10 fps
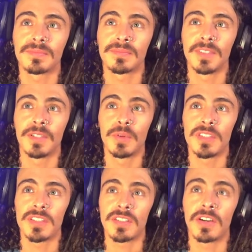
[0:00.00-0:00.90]
Lewis
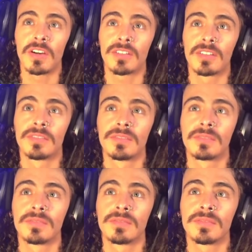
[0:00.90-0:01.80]
is cooked.
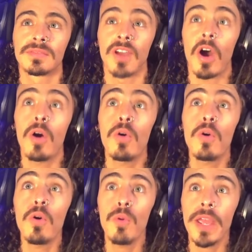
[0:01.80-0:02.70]

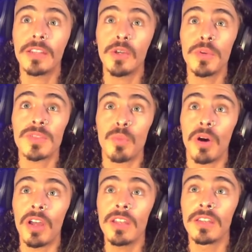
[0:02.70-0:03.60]
Oh, wait, Lewis
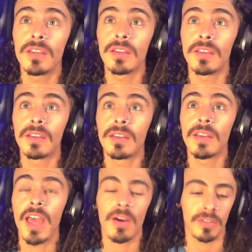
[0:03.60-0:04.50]
won?
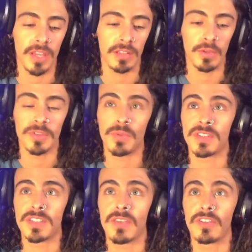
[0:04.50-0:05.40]
Hell yeah, Lewis
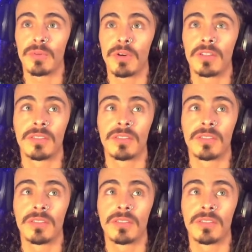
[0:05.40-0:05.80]
171.